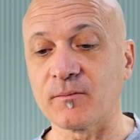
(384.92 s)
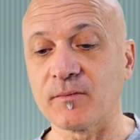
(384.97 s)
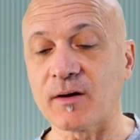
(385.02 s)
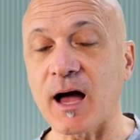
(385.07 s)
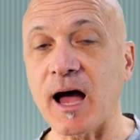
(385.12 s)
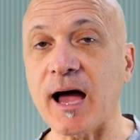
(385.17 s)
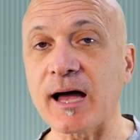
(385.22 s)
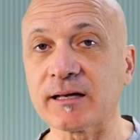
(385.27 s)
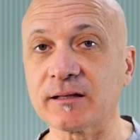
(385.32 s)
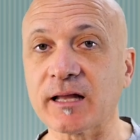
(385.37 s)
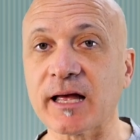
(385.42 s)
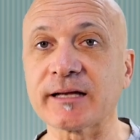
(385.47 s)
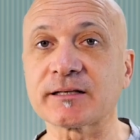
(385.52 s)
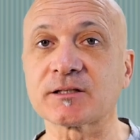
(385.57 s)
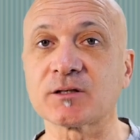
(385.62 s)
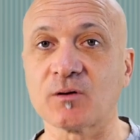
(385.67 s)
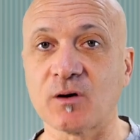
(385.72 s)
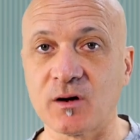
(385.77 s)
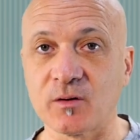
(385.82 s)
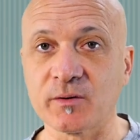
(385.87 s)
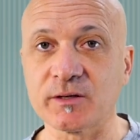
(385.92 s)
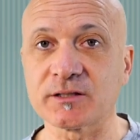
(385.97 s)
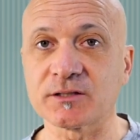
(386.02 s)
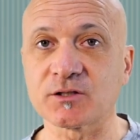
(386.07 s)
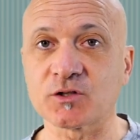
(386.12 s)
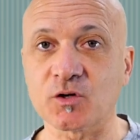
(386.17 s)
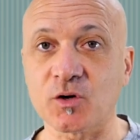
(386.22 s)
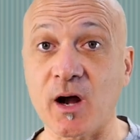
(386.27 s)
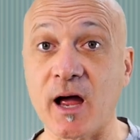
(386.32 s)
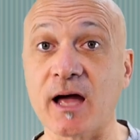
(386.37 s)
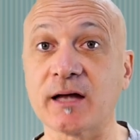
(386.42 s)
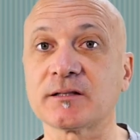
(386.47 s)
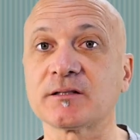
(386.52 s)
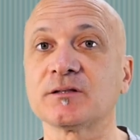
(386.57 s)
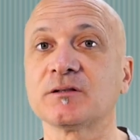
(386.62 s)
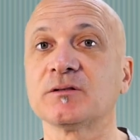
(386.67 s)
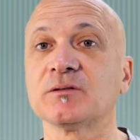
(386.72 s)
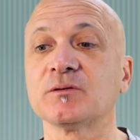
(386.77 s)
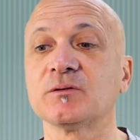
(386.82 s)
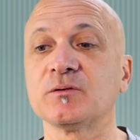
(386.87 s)
I like to always try
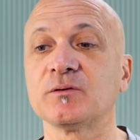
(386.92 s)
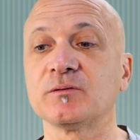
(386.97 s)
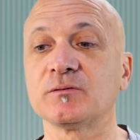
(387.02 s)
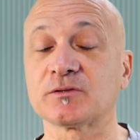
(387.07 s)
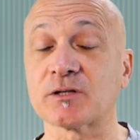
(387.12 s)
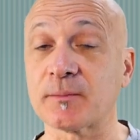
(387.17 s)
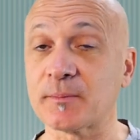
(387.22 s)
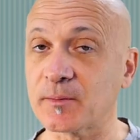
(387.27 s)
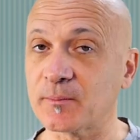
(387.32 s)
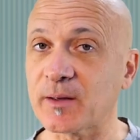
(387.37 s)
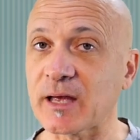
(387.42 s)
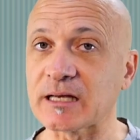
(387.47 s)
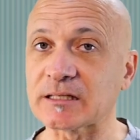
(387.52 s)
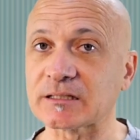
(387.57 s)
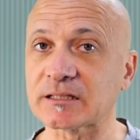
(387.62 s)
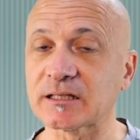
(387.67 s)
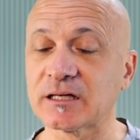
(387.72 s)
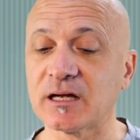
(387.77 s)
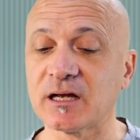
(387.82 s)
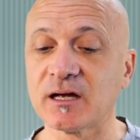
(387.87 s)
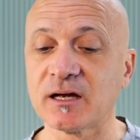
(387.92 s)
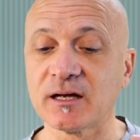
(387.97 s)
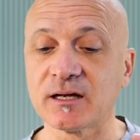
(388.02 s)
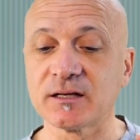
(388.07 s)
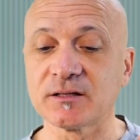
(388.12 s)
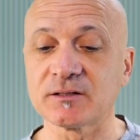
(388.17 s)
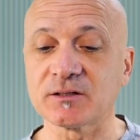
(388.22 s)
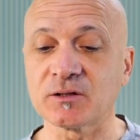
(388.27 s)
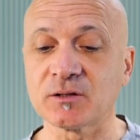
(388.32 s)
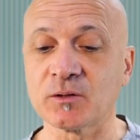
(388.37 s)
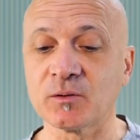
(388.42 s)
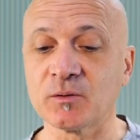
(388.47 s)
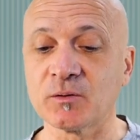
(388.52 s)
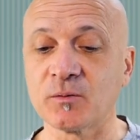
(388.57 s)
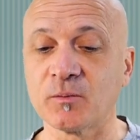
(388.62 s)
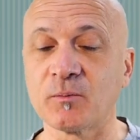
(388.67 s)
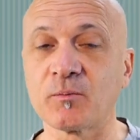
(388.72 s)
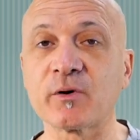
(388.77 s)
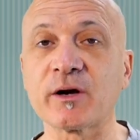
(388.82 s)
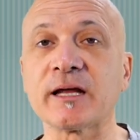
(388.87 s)
my best
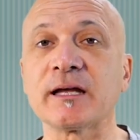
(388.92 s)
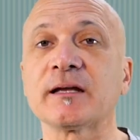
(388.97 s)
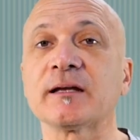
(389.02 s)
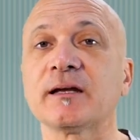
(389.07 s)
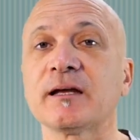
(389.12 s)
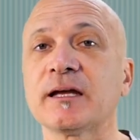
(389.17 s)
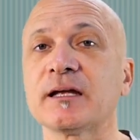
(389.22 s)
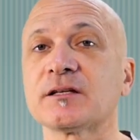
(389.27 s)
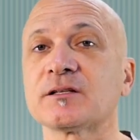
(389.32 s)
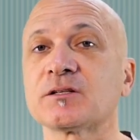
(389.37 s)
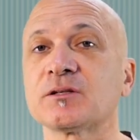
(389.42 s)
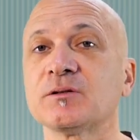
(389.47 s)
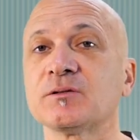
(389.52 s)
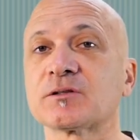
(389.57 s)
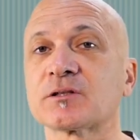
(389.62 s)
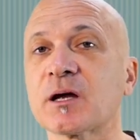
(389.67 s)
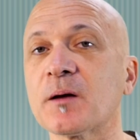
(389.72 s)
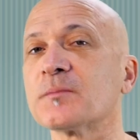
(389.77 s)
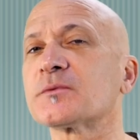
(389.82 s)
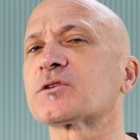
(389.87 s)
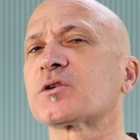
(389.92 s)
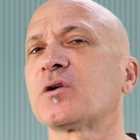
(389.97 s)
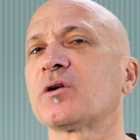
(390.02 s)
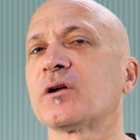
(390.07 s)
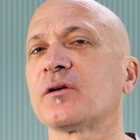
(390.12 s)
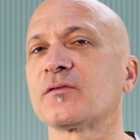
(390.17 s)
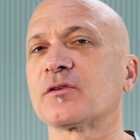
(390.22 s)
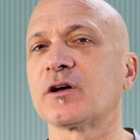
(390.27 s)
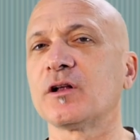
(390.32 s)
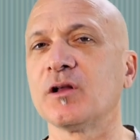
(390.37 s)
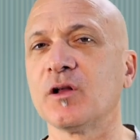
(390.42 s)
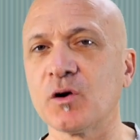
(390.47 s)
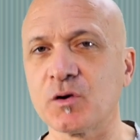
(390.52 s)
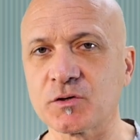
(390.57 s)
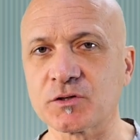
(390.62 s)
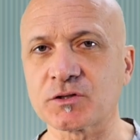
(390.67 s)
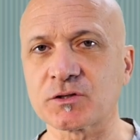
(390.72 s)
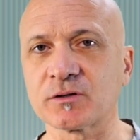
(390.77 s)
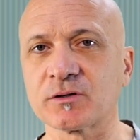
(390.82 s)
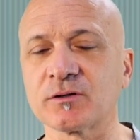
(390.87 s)
to bring it to some sort of
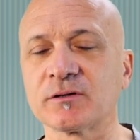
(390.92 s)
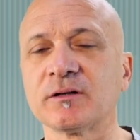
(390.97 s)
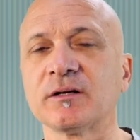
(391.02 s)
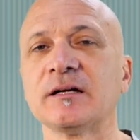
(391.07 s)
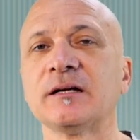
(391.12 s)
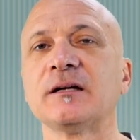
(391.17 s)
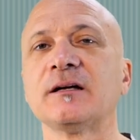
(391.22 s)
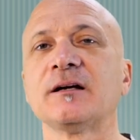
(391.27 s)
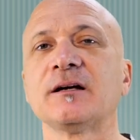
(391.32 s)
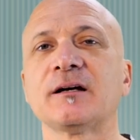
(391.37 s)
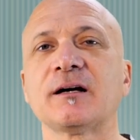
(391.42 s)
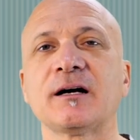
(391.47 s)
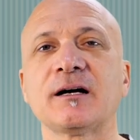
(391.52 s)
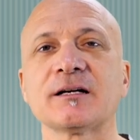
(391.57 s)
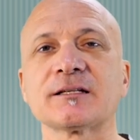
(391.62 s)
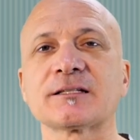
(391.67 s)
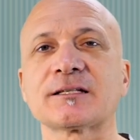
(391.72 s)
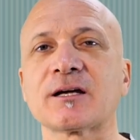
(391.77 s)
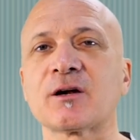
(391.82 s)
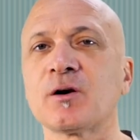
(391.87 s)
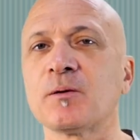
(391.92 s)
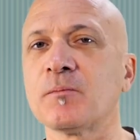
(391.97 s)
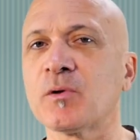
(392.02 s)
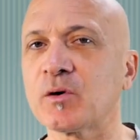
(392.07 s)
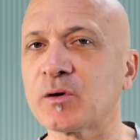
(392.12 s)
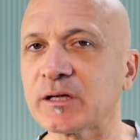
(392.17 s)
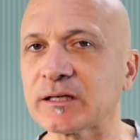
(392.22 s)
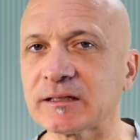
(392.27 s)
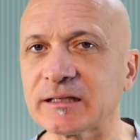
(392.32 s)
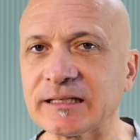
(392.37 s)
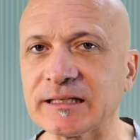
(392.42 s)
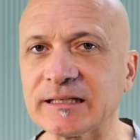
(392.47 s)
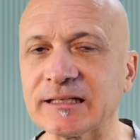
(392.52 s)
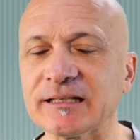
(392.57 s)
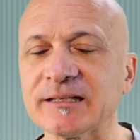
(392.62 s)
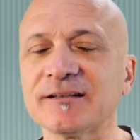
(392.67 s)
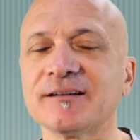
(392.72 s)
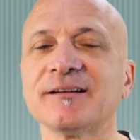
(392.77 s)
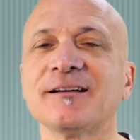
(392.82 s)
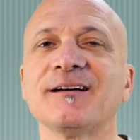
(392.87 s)
closure
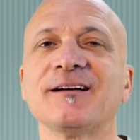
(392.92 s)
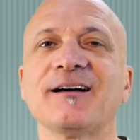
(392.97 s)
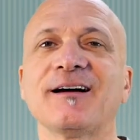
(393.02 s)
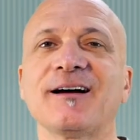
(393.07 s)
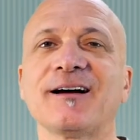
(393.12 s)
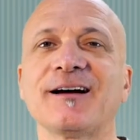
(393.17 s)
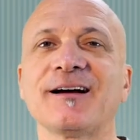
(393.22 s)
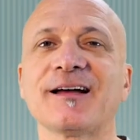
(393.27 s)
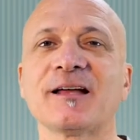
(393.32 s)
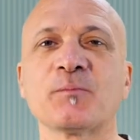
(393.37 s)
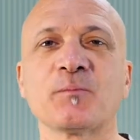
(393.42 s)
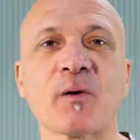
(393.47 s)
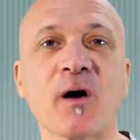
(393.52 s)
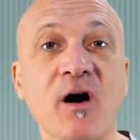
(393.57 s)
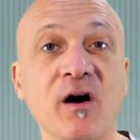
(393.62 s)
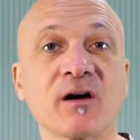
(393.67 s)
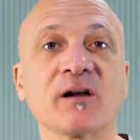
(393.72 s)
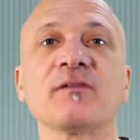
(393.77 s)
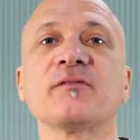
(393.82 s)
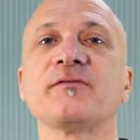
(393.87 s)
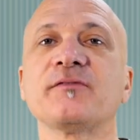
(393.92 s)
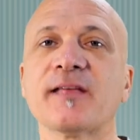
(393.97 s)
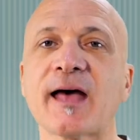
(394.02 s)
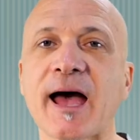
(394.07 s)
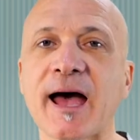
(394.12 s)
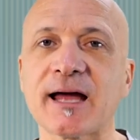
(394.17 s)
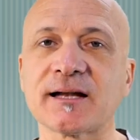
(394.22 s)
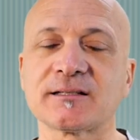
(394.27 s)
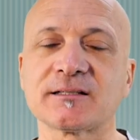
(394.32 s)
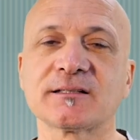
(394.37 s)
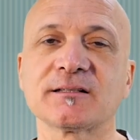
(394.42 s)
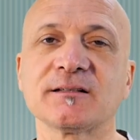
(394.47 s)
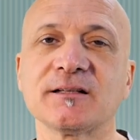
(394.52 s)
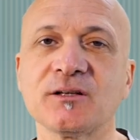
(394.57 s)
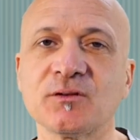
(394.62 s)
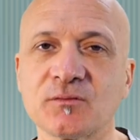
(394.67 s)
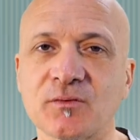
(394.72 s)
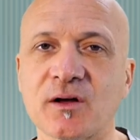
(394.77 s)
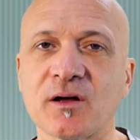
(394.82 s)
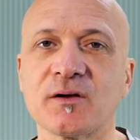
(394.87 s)
ceremonially, and part of that
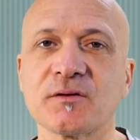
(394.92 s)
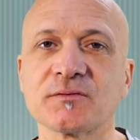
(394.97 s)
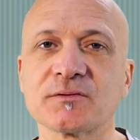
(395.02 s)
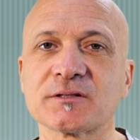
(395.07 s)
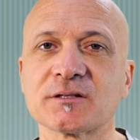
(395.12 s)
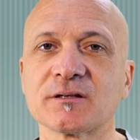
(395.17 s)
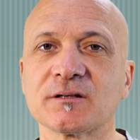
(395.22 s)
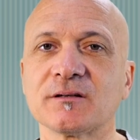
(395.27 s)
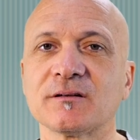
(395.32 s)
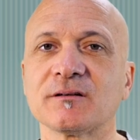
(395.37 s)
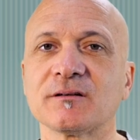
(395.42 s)
involves